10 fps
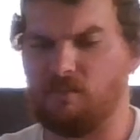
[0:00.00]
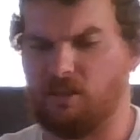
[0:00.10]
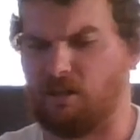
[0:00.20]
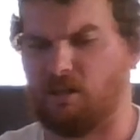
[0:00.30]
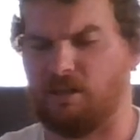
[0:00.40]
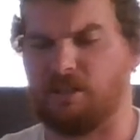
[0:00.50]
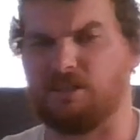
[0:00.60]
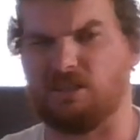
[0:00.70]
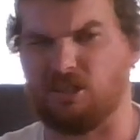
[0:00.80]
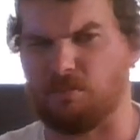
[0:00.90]
Uh,
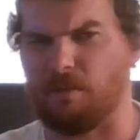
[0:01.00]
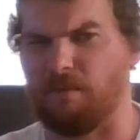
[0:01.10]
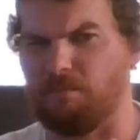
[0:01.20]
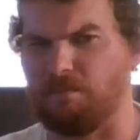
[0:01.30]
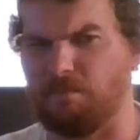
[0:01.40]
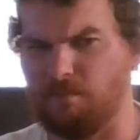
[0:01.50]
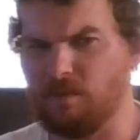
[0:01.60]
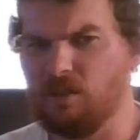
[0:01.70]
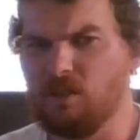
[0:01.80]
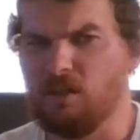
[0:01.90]
it's just my
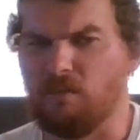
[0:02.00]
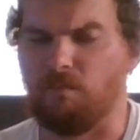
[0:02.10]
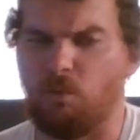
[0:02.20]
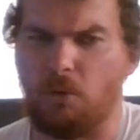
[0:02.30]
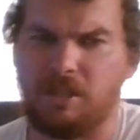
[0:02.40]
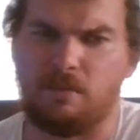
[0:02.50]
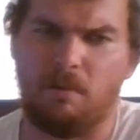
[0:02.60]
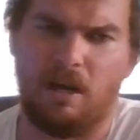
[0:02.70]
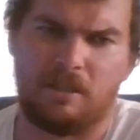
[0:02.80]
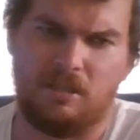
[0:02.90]
voice
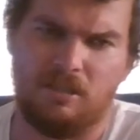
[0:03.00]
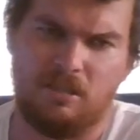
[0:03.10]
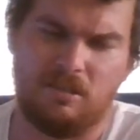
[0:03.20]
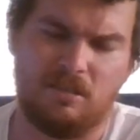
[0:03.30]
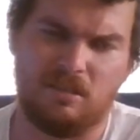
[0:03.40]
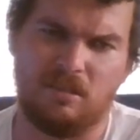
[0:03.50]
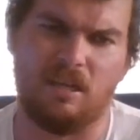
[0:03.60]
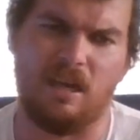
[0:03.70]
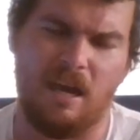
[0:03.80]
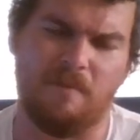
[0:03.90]
box is
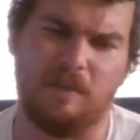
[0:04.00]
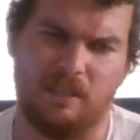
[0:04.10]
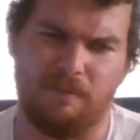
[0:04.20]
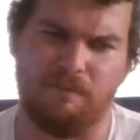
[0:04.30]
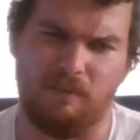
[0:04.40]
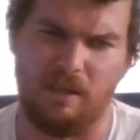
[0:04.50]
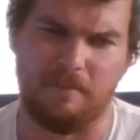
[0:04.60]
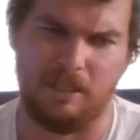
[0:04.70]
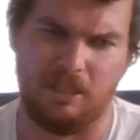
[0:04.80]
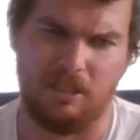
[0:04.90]
having the
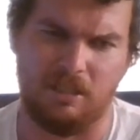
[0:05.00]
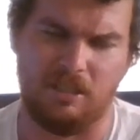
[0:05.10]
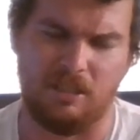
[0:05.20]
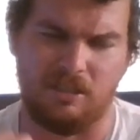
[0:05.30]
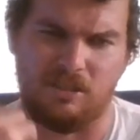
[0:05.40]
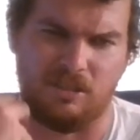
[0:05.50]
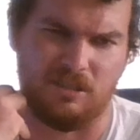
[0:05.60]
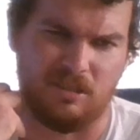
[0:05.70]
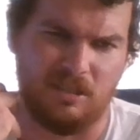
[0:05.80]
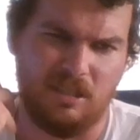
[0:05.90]
phlegm in it, and it's
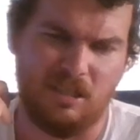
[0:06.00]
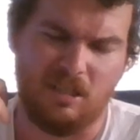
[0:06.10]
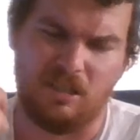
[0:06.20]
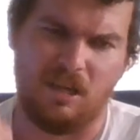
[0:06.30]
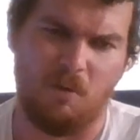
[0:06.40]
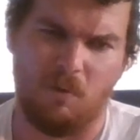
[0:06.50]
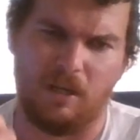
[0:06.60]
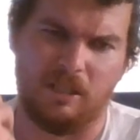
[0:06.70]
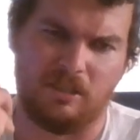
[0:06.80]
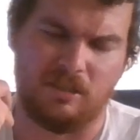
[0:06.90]
just not
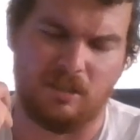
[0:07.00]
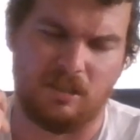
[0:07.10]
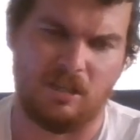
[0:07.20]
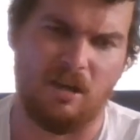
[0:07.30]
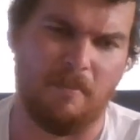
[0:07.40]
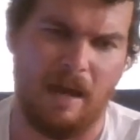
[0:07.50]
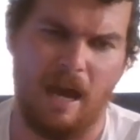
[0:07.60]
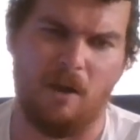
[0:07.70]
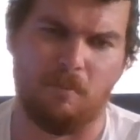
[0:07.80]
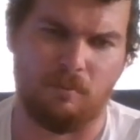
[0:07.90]
wanting to come
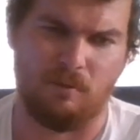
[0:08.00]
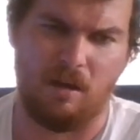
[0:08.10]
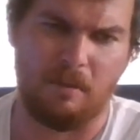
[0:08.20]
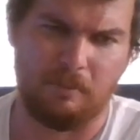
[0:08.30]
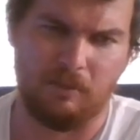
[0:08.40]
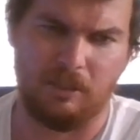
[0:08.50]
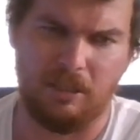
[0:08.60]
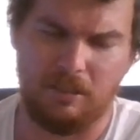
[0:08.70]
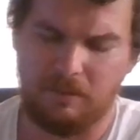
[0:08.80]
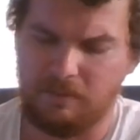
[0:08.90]
out
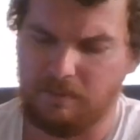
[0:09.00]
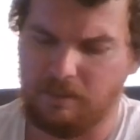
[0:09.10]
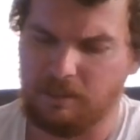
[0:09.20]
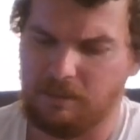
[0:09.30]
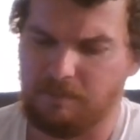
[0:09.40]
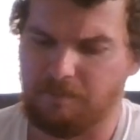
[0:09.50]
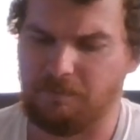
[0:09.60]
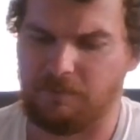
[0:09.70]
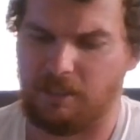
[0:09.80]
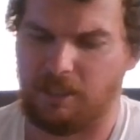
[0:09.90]
properly.
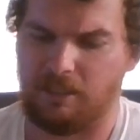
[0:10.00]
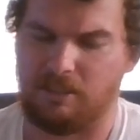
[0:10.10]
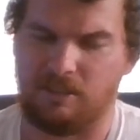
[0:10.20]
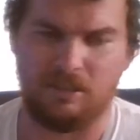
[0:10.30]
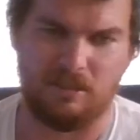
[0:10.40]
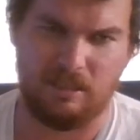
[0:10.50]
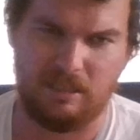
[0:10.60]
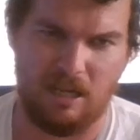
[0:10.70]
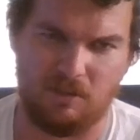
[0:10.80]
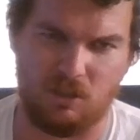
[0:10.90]
Like it just
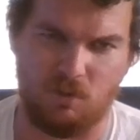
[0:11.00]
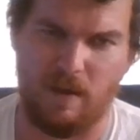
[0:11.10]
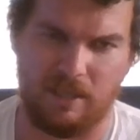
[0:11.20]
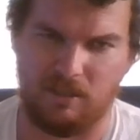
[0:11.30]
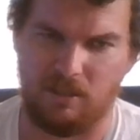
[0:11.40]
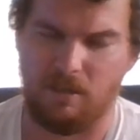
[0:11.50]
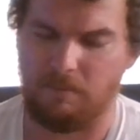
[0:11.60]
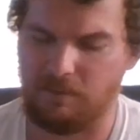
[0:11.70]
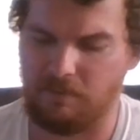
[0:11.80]
sounds cracked up.